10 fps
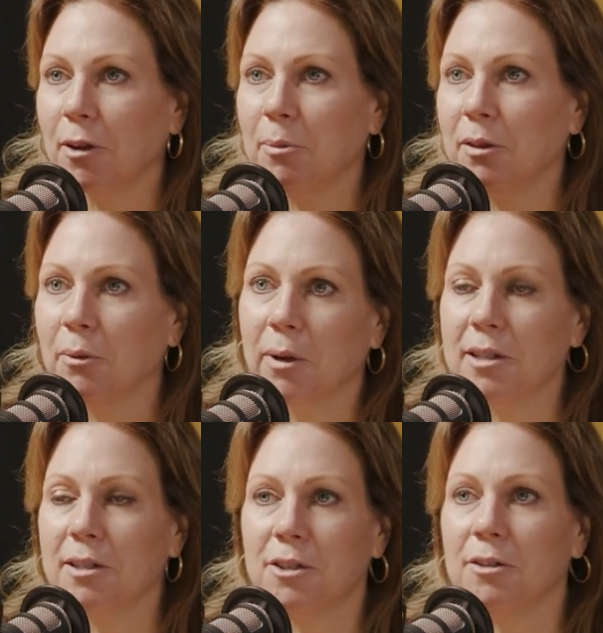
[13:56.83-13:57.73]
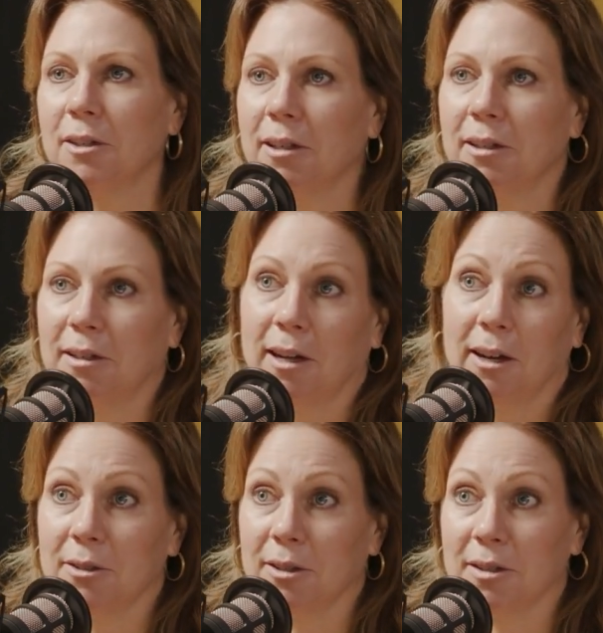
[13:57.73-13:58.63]
I mean, the ways that you can get into
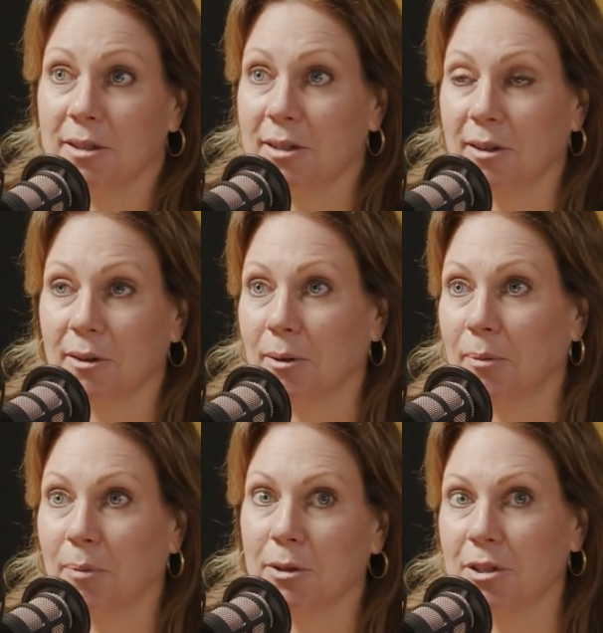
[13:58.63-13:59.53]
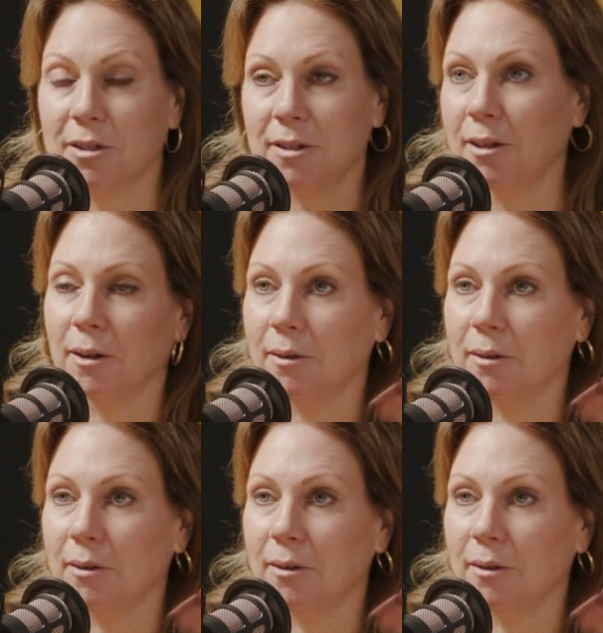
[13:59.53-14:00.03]
houses or purchase,